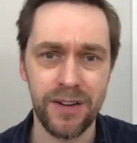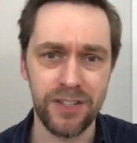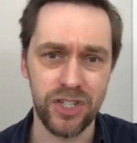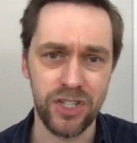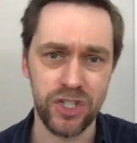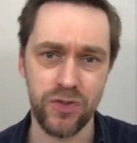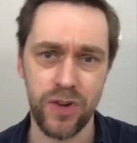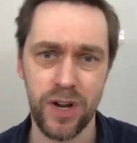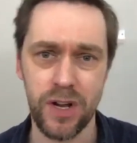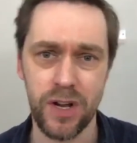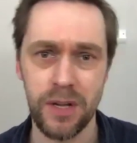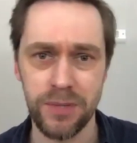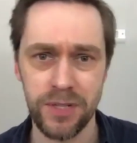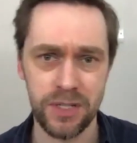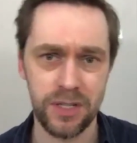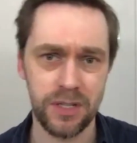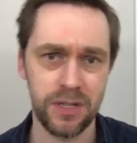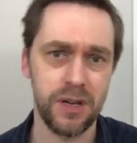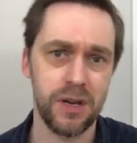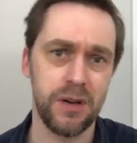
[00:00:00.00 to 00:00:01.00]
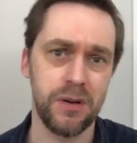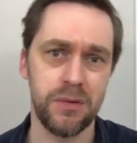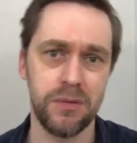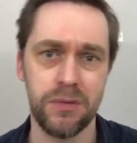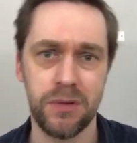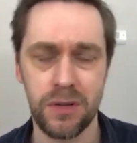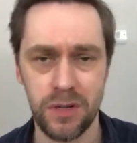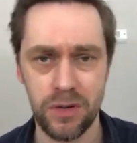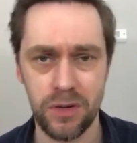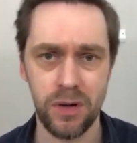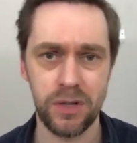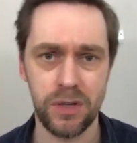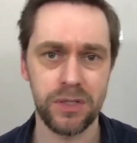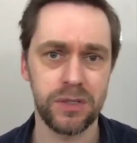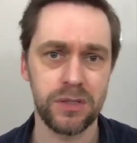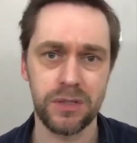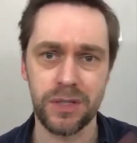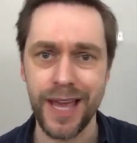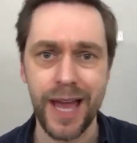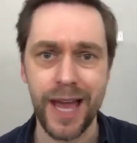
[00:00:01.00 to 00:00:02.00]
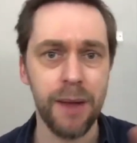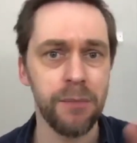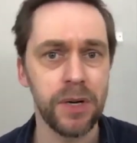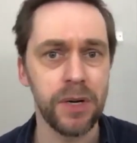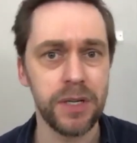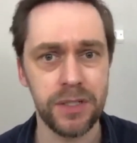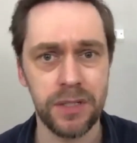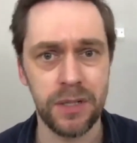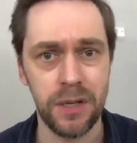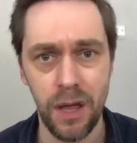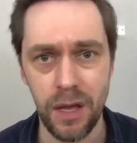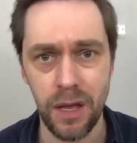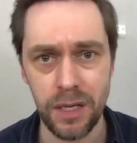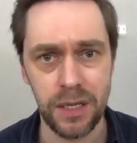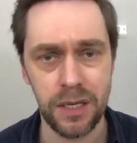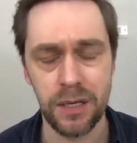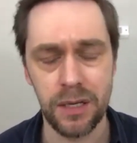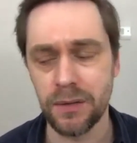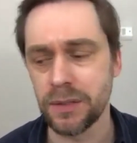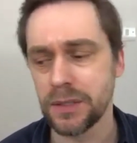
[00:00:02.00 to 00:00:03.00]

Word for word: stripes that go across, the camera doesn't like it.